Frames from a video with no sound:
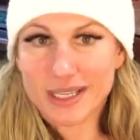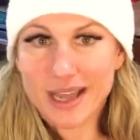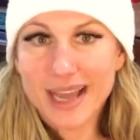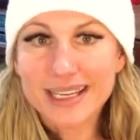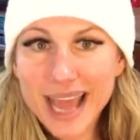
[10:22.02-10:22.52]

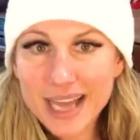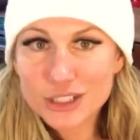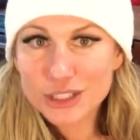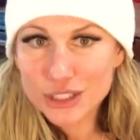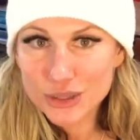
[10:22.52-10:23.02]
I could
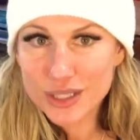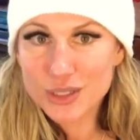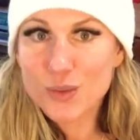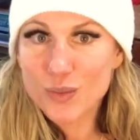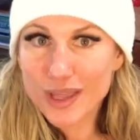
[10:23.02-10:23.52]
actually do
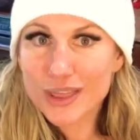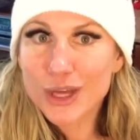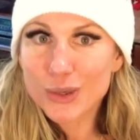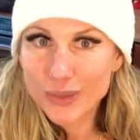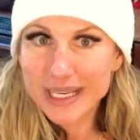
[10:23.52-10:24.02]
this with
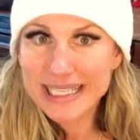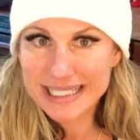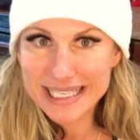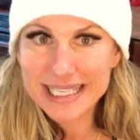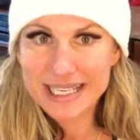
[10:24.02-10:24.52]
green
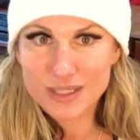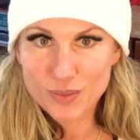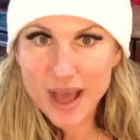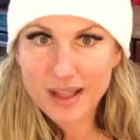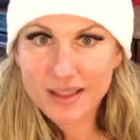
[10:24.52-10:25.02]
tea as
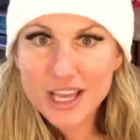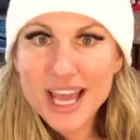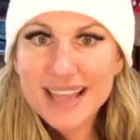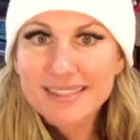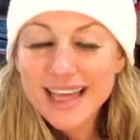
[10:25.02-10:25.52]
well.
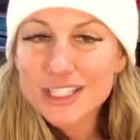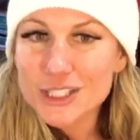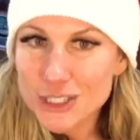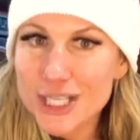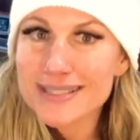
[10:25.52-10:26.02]
Let's
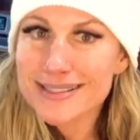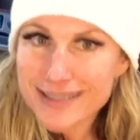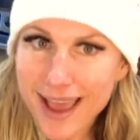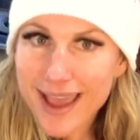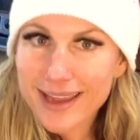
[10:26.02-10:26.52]
just
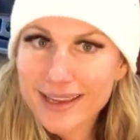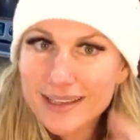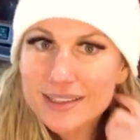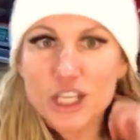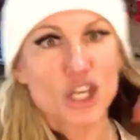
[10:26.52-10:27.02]
say
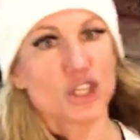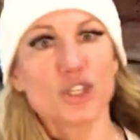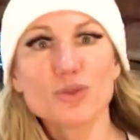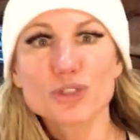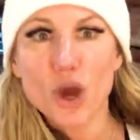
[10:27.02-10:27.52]

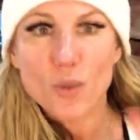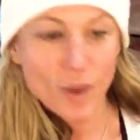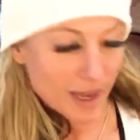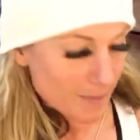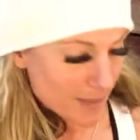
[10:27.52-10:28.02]
you don't
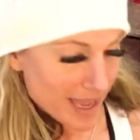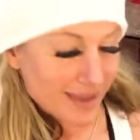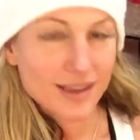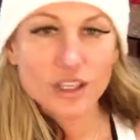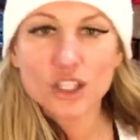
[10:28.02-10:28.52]
want
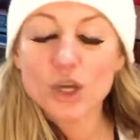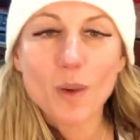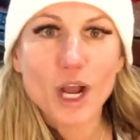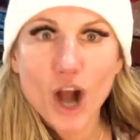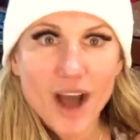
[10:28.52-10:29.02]

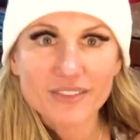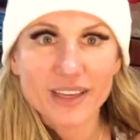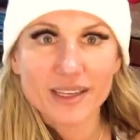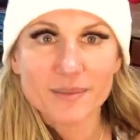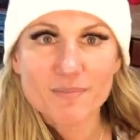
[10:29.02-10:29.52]

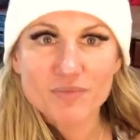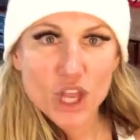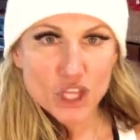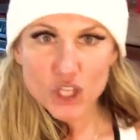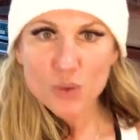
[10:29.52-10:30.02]
coffee.
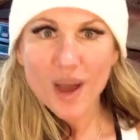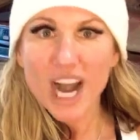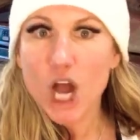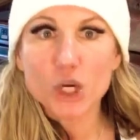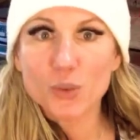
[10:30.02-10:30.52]
You want
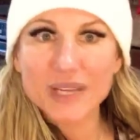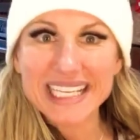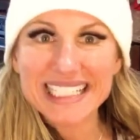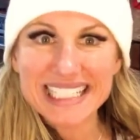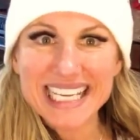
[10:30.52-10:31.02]
a
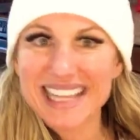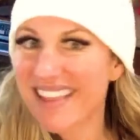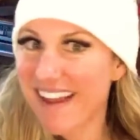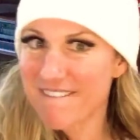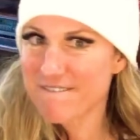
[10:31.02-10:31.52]
green tea,
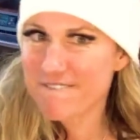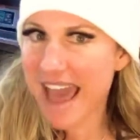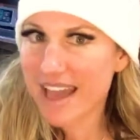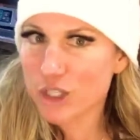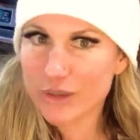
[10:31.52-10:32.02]
like a
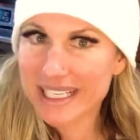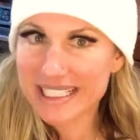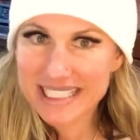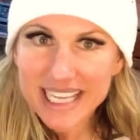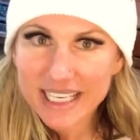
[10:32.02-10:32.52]
fat
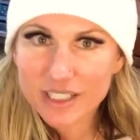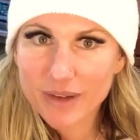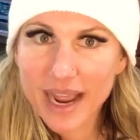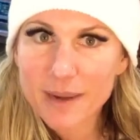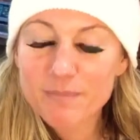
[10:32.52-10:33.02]
green tea,
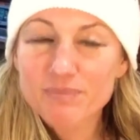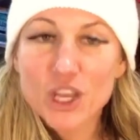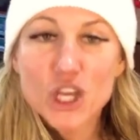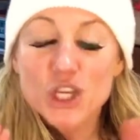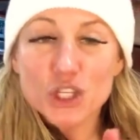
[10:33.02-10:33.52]
right?
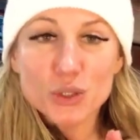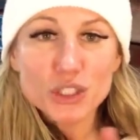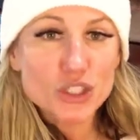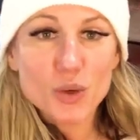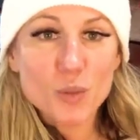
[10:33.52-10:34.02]
You could
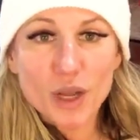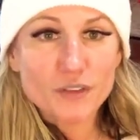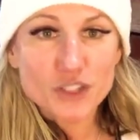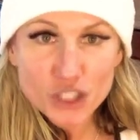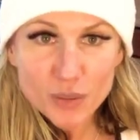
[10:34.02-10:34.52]
do it one
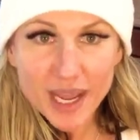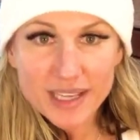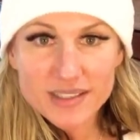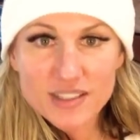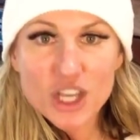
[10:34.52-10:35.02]
of two
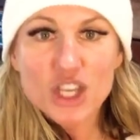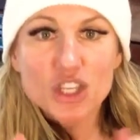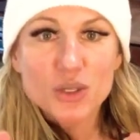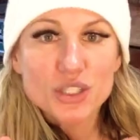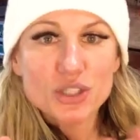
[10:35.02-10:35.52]
ways.
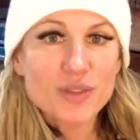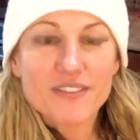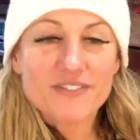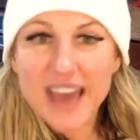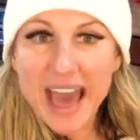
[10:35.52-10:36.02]
You could do the
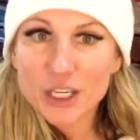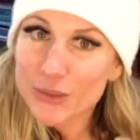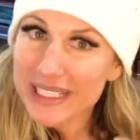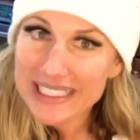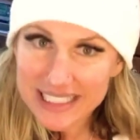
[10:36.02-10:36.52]
fat
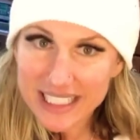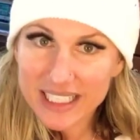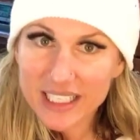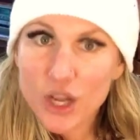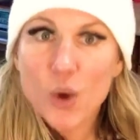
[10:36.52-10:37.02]
green
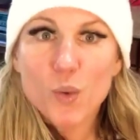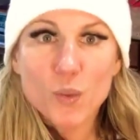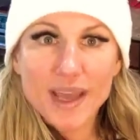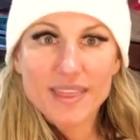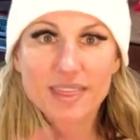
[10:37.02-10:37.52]
tea
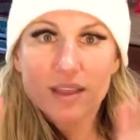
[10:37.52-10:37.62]
with